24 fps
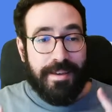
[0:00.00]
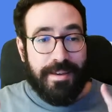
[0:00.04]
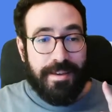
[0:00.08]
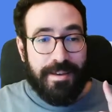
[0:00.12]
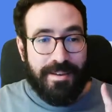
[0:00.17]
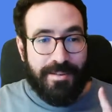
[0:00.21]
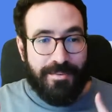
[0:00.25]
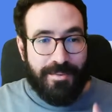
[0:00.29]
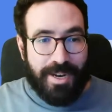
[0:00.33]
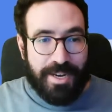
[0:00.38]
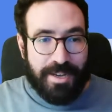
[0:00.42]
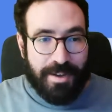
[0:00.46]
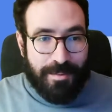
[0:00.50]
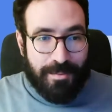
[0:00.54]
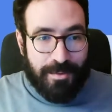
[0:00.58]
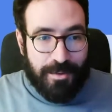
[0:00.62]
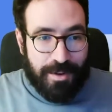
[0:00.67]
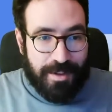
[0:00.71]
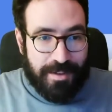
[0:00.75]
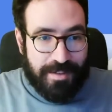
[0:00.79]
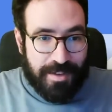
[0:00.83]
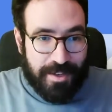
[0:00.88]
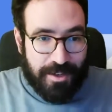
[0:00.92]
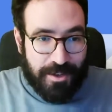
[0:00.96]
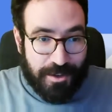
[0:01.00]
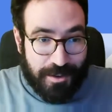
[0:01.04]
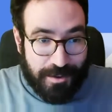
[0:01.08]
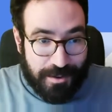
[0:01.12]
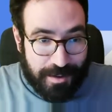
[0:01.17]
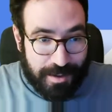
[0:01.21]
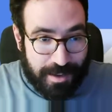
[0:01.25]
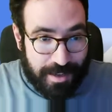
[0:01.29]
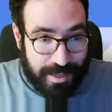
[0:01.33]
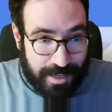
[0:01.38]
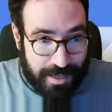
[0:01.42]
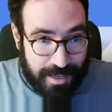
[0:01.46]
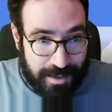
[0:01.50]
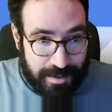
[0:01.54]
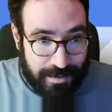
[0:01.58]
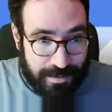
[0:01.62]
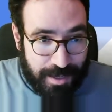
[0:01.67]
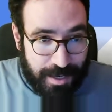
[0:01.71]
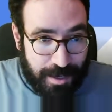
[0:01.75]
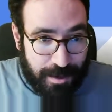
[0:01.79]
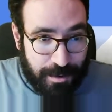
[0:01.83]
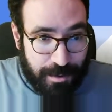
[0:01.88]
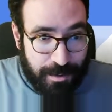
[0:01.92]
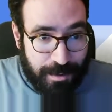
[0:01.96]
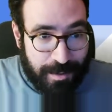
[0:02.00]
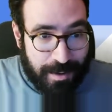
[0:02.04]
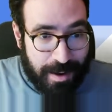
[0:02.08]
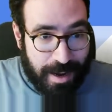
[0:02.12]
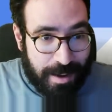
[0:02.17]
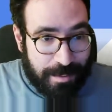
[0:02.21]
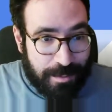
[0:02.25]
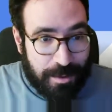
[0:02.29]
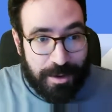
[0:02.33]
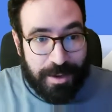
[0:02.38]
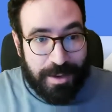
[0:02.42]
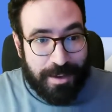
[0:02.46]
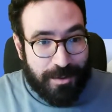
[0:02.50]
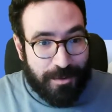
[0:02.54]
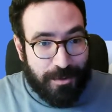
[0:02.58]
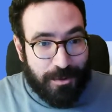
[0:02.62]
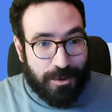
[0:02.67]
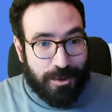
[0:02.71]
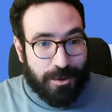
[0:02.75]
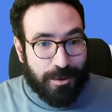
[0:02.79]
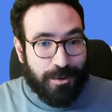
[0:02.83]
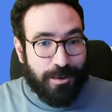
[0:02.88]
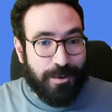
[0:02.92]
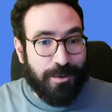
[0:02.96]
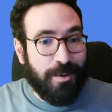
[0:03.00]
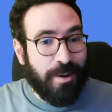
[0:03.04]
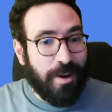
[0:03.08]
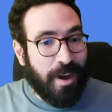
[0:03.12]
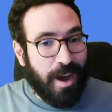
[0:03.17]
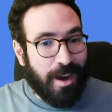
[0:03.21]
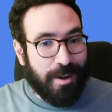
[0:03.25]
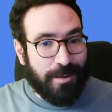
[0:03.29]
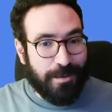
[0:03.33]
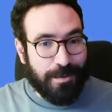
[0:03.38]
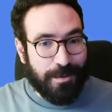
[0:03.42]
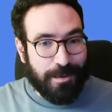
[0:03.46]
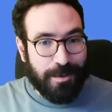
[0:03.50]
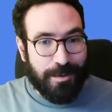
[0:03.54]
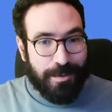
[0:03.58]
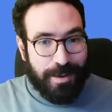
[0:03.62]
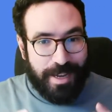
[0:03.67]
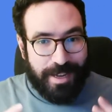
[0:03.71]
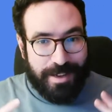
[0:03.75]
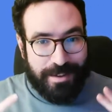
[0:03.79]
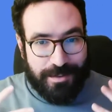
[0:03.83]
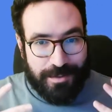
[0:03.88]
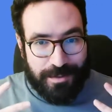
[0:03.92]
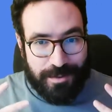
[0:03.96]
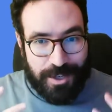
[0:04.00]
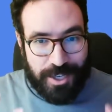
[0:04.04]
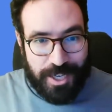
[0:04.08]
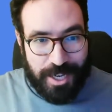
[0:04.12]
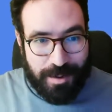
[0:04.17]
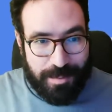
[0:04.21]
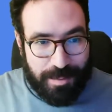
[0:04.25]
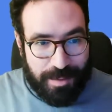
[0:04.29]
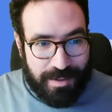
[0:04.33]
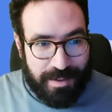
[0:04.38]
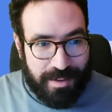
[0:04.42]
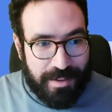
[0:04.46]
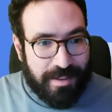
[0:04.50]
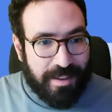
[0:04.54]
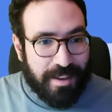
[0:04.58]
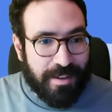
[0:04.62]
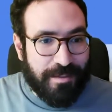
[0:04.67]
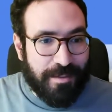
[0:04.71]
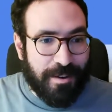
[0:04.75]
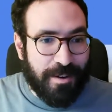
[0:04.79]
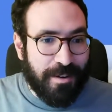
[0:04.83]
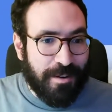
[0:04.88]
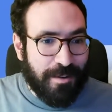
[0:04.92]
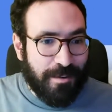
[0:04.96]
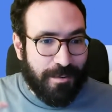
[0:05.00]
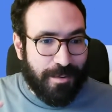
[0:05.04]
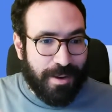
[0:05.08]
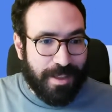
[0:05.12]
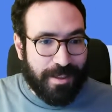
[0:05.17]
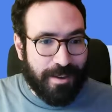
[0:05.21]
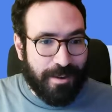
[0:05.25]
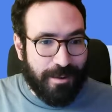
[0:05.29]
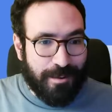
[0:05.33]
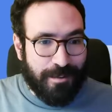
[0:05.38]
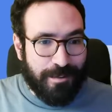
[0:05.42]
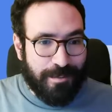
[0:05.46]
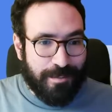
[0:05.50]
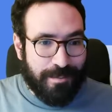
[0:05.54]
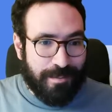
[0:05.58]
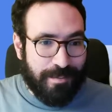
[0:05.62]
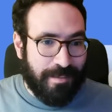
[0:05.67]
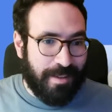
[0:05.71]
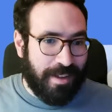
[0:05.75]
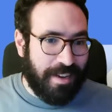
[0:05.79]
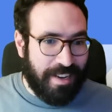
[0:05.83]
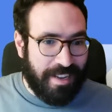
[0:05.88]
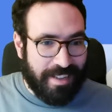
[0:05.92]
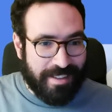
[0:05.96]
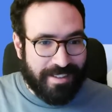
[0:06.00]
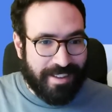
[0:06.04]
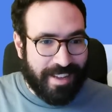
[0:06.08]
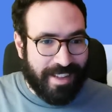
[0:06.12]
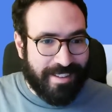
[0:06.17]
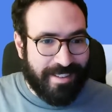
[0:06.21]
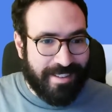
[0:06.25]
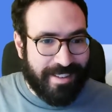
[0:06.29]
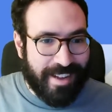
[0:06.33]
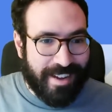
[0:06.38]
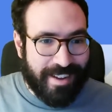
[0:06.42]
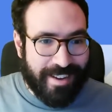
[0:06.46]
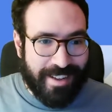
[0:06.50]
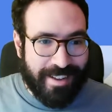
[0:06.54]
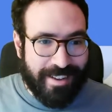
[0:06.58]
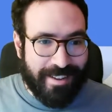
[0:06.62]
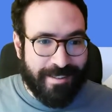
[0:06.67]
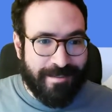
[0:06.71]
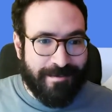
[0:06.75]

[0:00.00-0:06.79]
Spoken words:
welcome to this session. In this video, I'm going to show you how to create a gRPC server with Go. Let's get started.